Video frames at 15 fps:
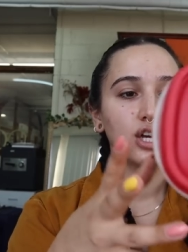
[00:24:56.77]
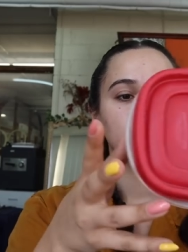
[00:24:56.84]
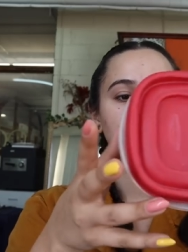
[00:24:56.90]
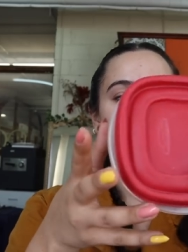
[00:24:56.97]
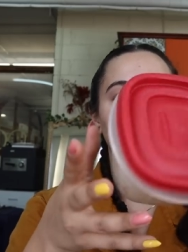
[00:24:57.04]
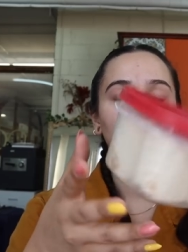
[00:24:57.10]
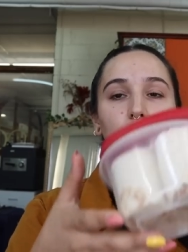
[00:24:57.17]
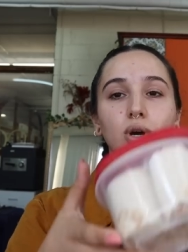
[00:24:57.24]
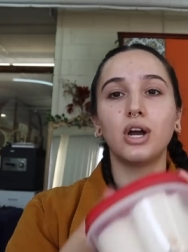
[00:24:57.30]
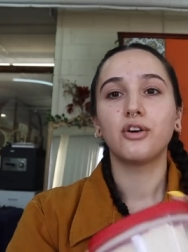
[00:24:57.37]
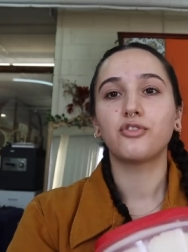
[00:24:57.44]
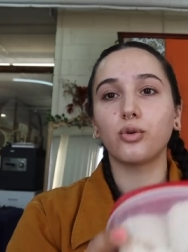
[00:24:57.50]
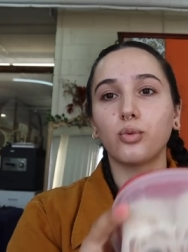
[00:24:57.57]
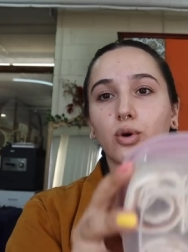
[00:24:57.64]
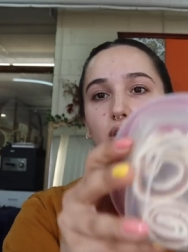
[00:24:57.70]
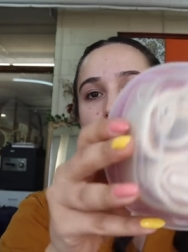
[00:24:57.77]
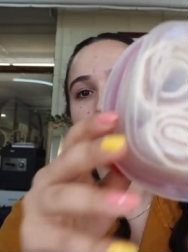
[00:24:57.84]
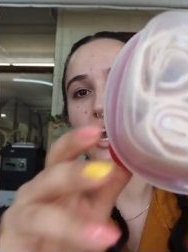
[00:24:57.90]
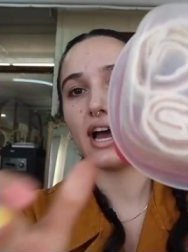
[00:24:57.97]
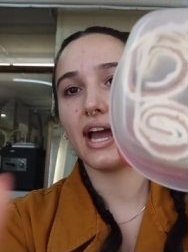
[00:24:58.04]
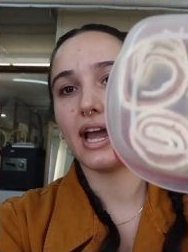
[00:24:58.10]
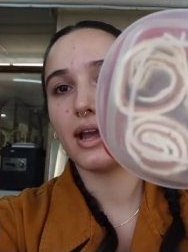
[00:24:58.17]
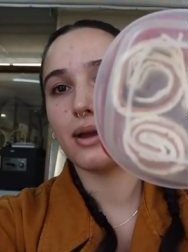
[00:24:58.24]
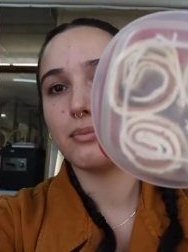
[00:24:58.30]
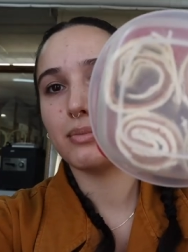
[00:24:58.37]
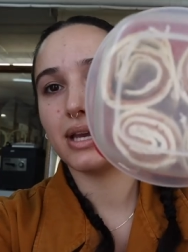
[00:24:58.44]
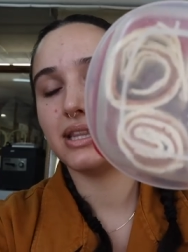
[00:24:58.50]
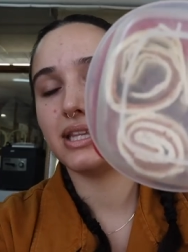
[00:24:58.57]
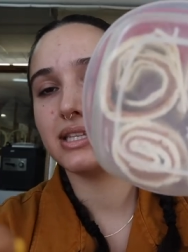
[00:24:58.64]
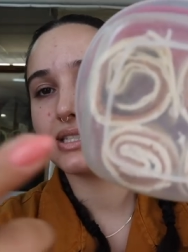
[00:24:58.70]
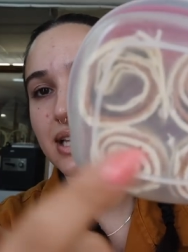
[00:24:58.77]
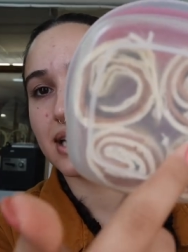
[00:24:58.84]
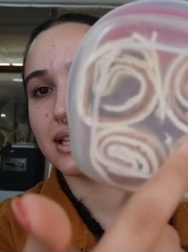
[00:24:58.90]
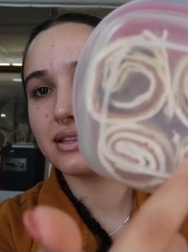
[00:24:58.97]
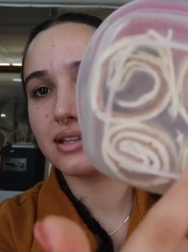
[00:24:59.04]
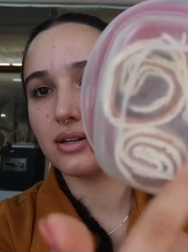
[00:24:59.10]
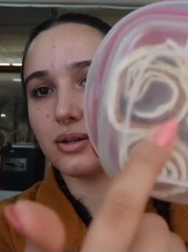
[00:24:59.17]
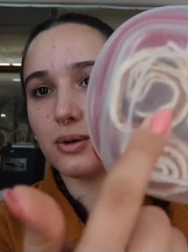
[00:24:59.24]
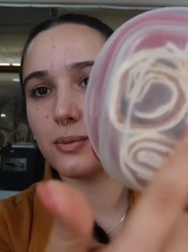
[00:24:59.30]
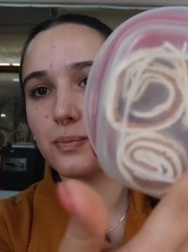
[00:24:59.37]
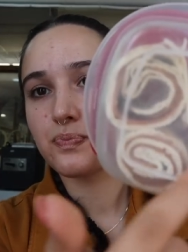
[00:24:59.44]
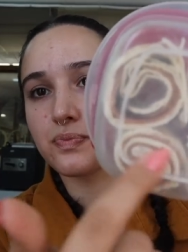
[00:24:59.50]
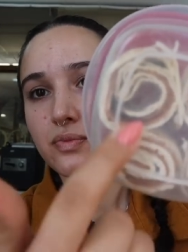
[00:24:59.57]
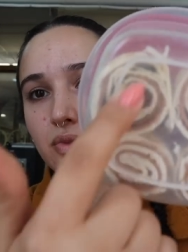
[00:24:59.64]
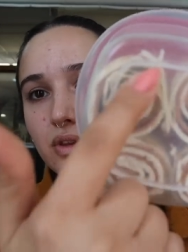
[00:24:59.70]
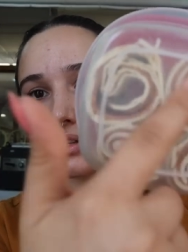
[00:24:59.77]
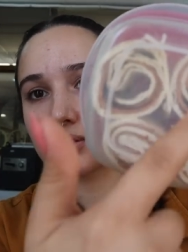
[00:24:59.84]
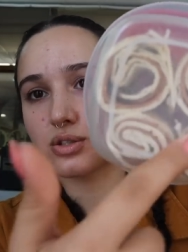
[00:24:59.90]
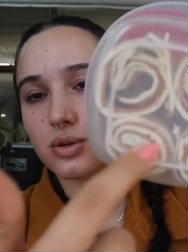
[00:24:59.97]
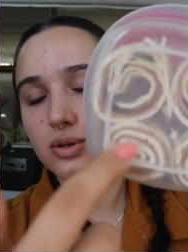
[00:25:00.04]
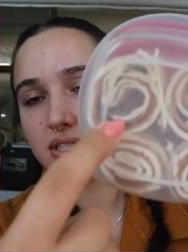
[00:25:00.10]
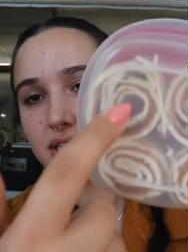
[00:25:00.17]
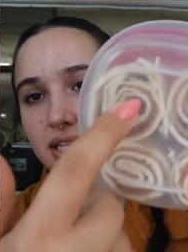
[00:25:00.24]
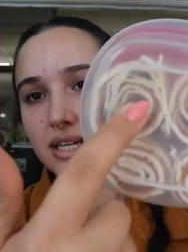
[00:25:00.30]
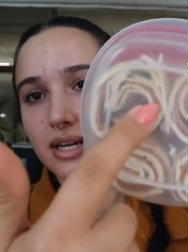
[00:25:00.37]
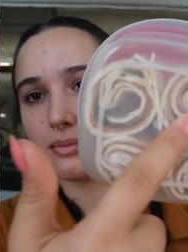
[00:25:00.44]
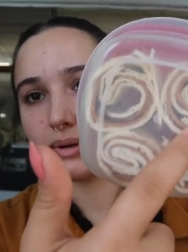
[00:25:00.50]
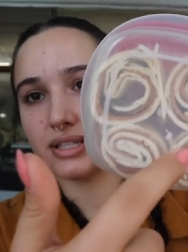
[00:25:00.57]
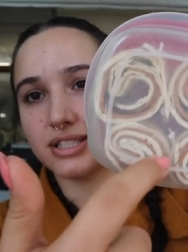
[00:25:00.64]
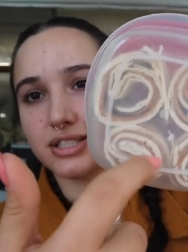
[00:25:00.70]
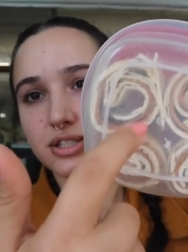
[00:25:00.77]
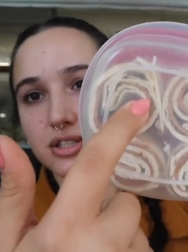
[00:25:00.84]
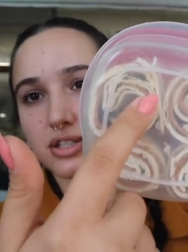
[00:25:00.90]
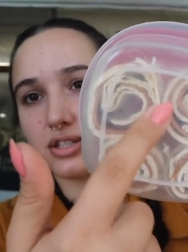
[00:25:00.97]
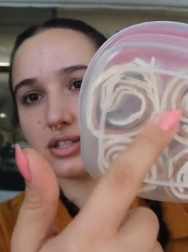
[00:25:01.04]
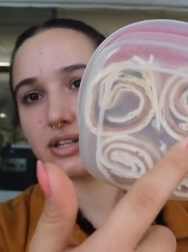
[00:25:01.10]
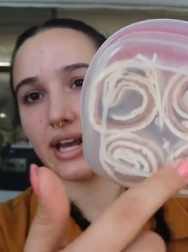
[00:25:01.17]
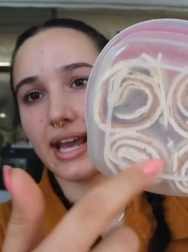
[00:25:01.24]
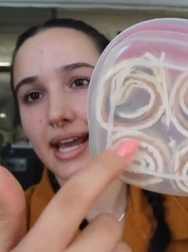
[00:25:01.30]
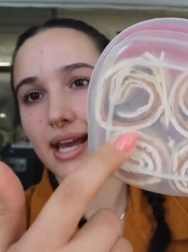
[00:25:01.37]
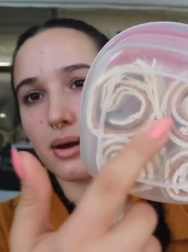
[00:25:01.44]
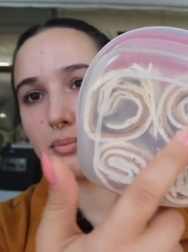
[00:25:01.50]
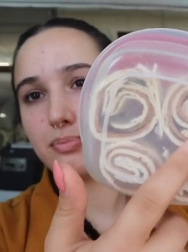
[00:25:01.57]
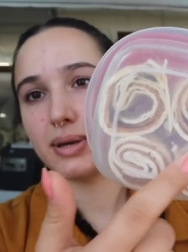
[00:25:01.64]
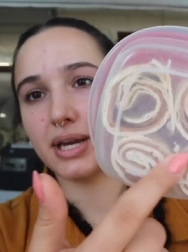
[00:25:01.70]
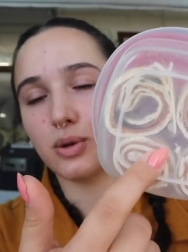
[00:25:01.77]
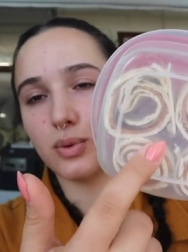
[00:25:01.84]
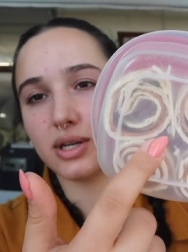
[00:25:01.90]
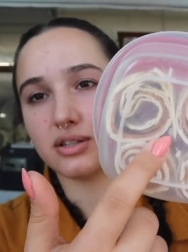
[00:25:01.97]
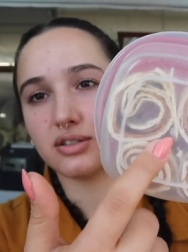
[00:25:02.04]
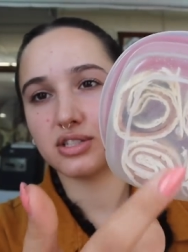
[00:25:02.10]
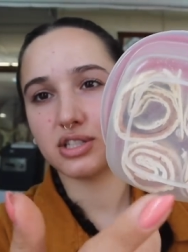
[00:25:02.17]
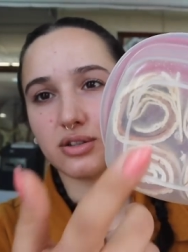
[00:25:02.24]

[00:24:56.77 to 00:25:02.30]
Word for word: So for work, I made these like little tortilla, mustard, ham, pinwheels.